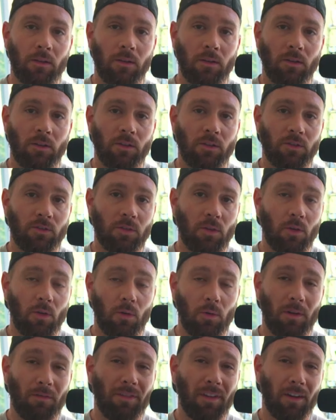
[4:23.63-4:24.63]

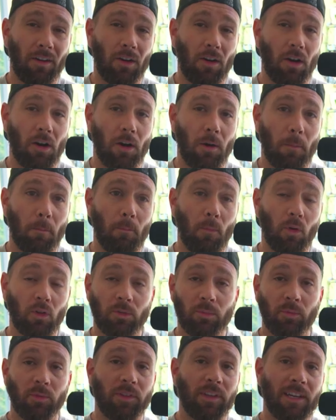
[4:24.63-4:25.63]
So if there are
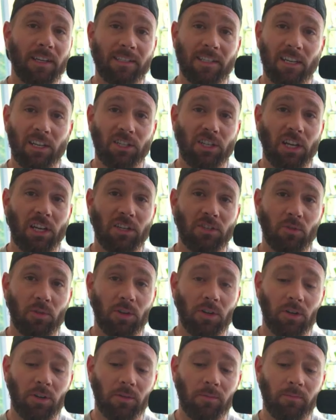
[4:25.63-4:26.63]
multiple things in a change
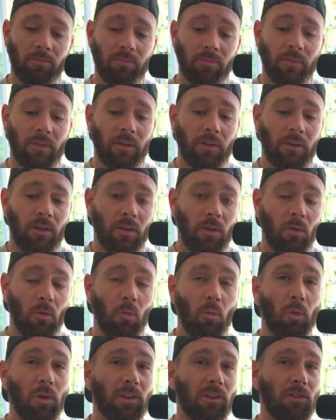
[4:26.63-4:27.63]
order,
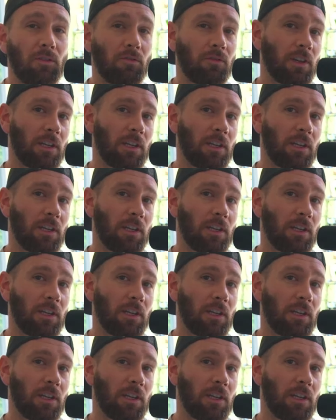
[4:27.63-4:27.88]
what do you fix